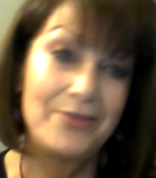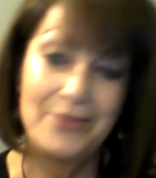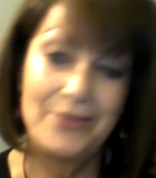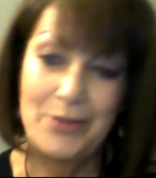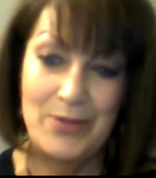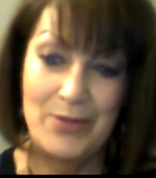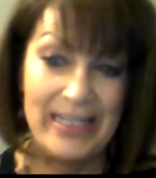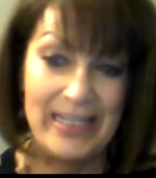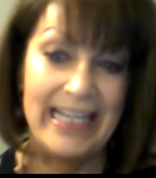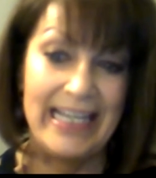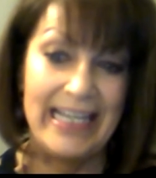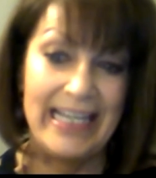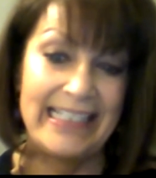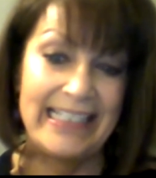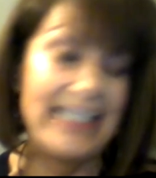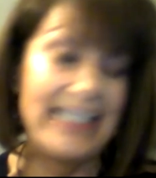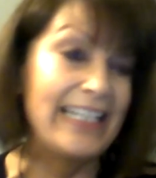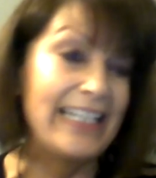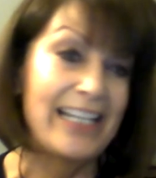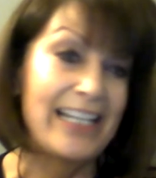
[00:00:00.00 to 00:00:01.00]

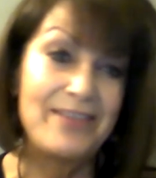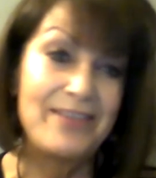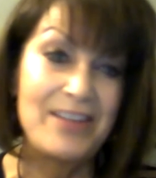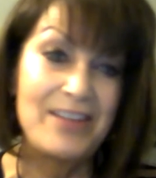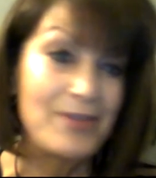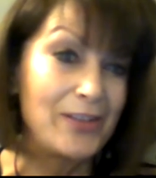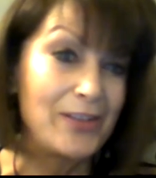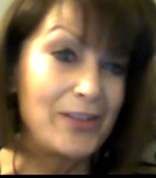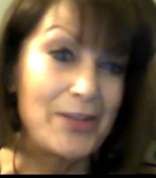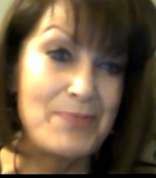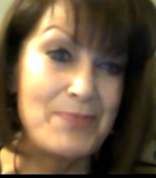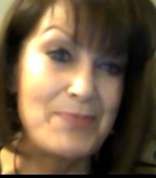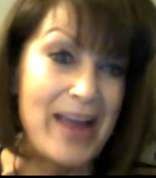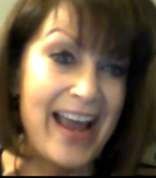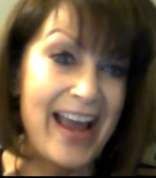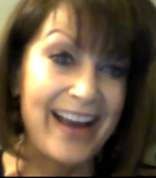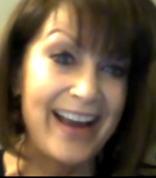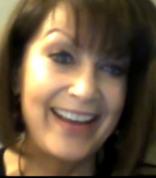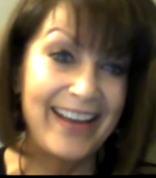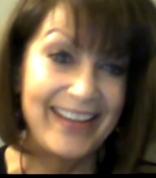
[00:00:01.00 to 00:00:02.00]
2018, and I've never looked
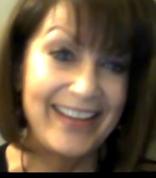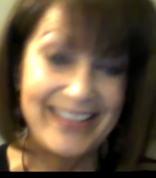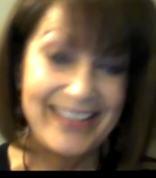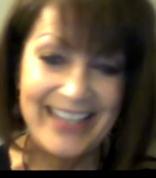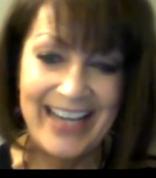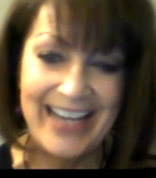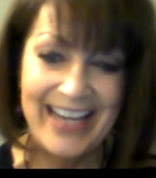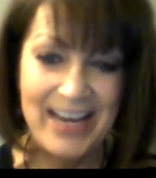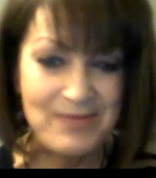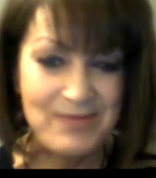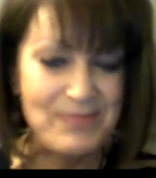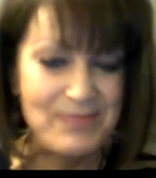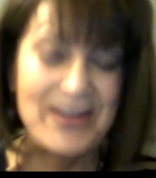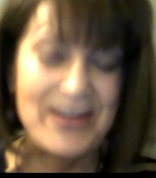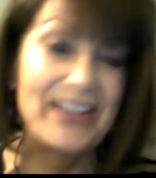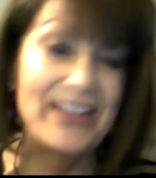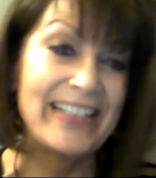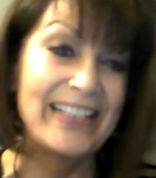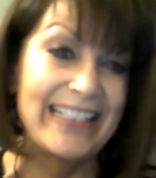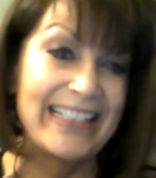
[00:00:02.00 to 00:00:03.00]
back. I haven't
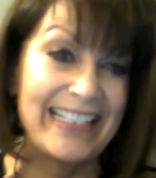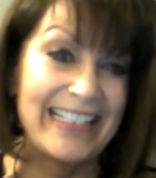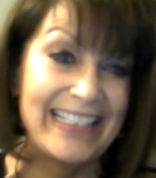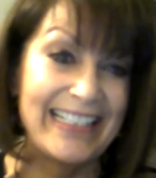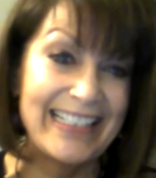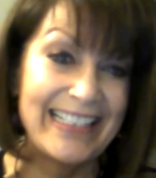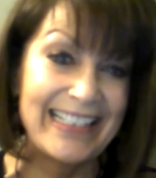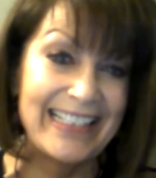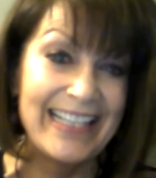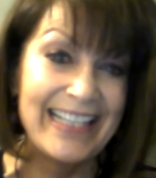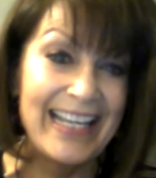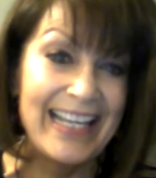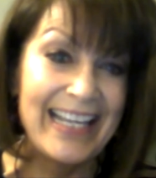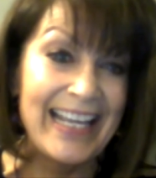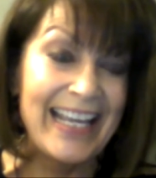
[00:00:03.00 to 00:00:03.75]
been on it since.